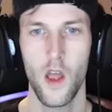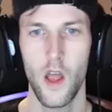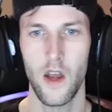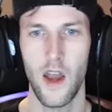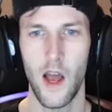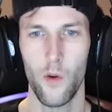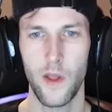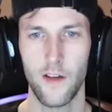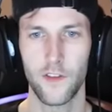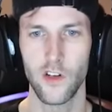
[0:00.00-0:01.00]
And now we
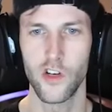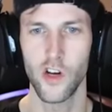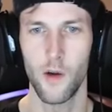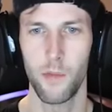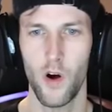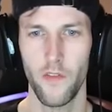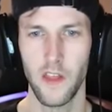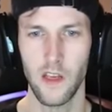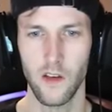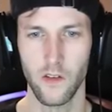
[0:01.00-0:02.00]
have to jump on
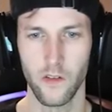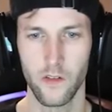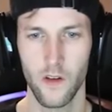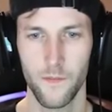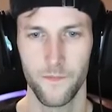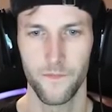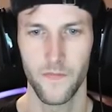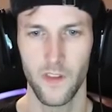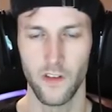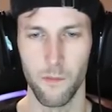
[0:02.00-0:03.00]
these
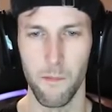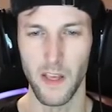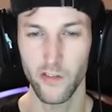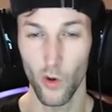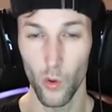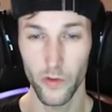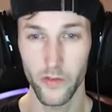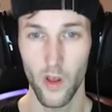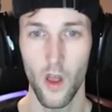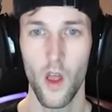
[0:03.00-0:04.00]
missiles.